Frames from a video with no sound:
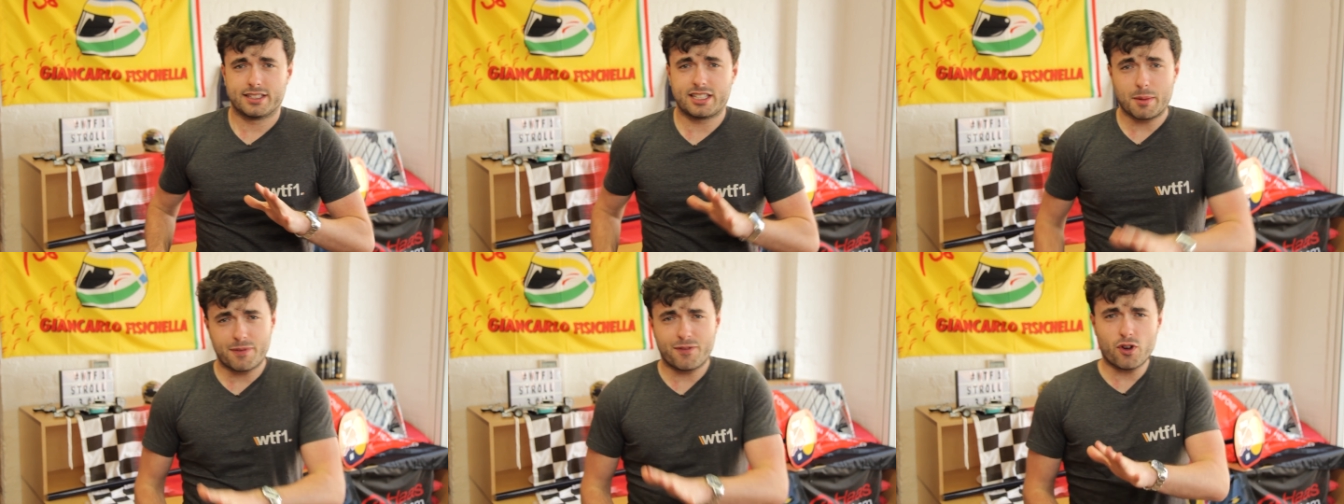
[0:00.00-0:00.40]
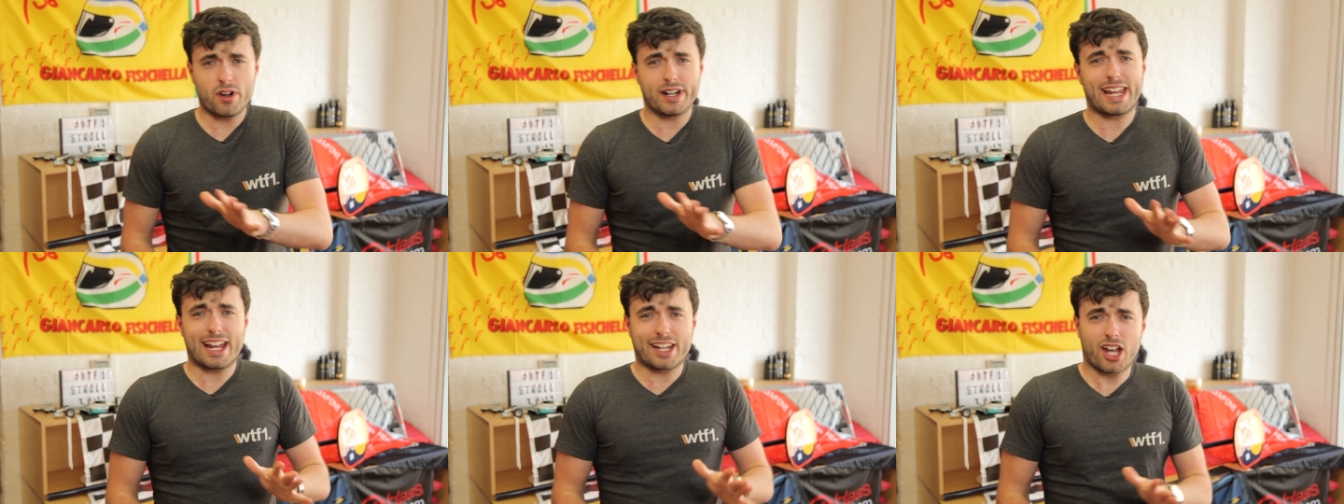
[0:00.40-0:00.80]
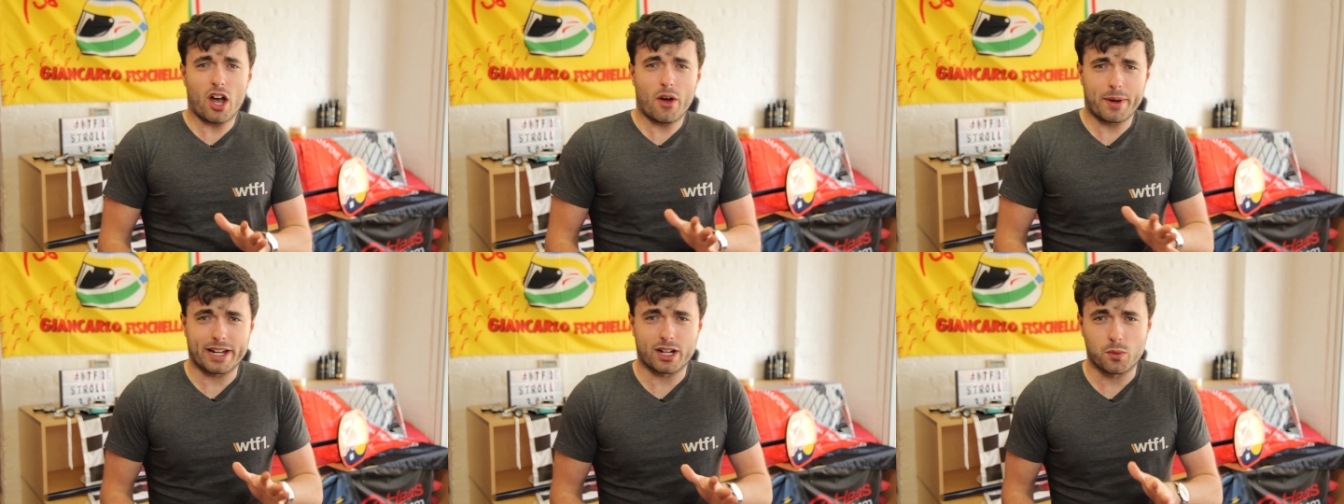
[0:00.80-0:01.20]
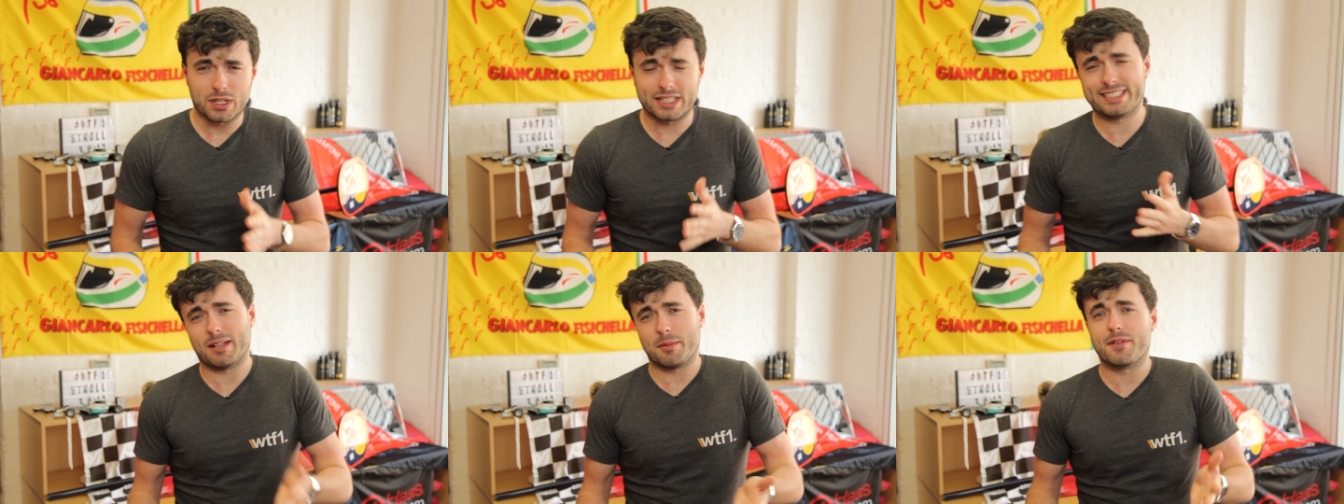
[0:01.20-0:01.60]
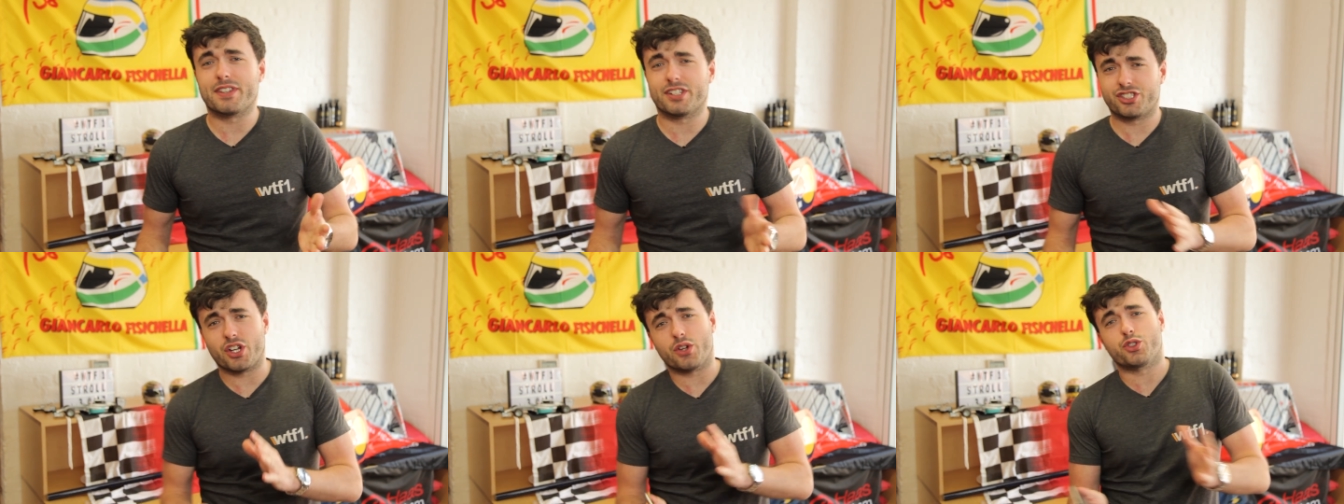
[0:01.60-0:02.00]
So before I get going with some of
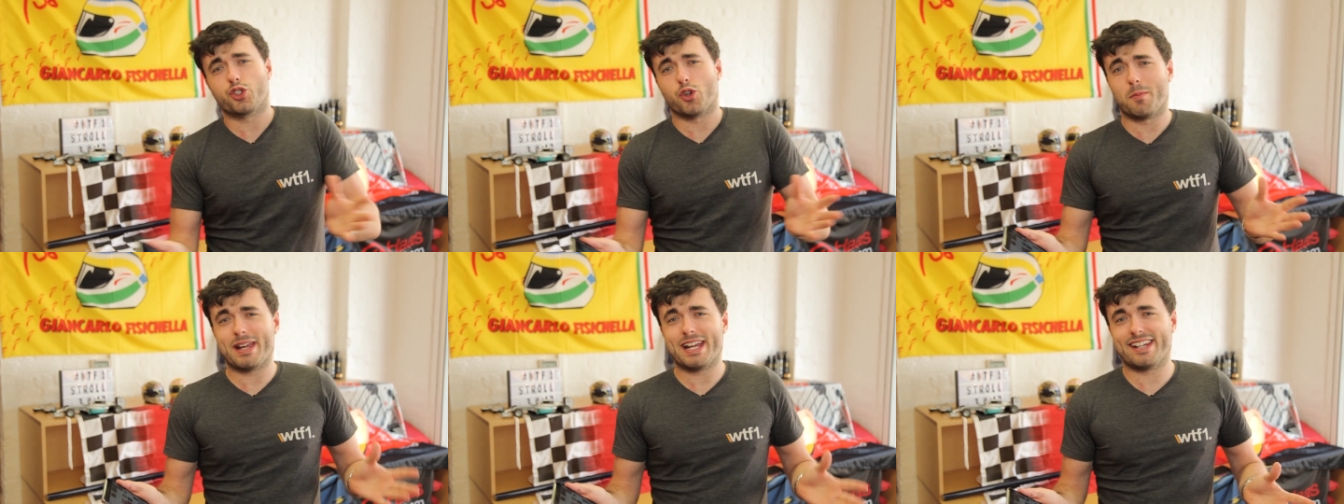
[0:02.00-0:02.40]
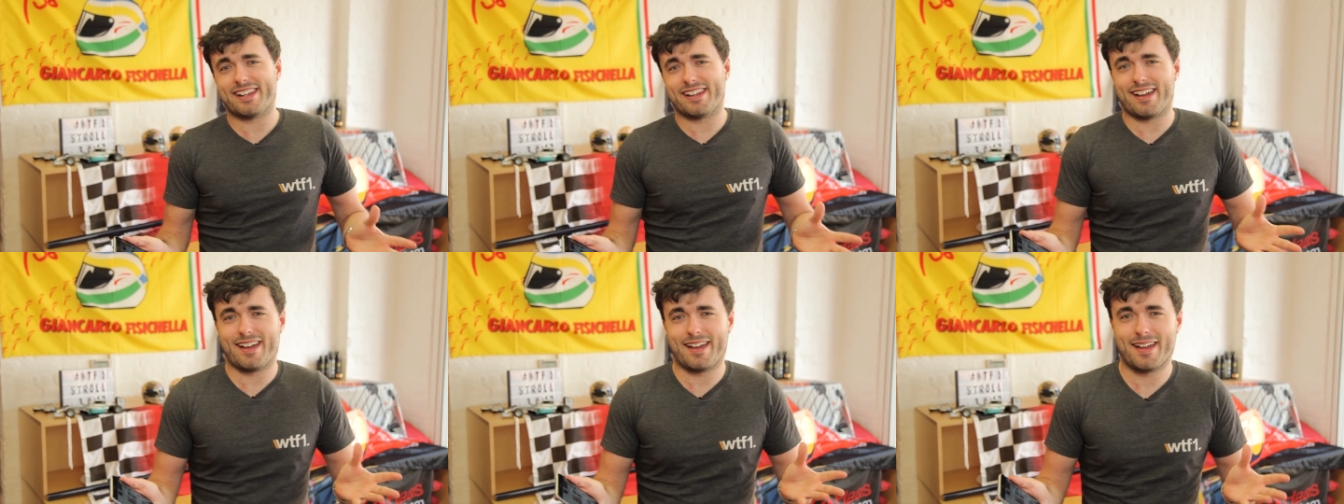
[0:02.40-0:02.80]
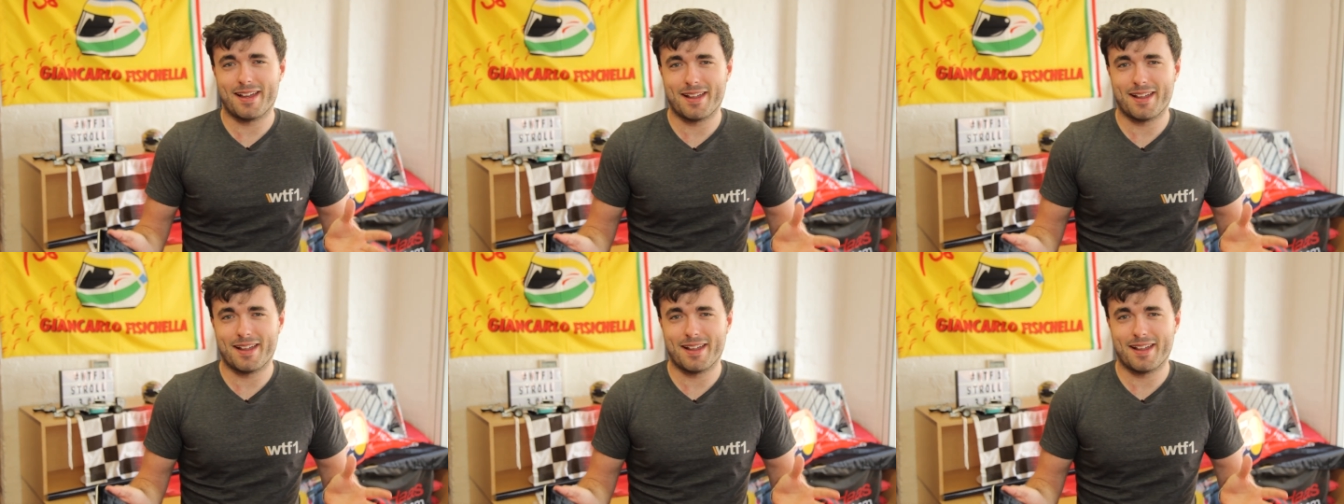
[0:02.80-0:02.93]
the social media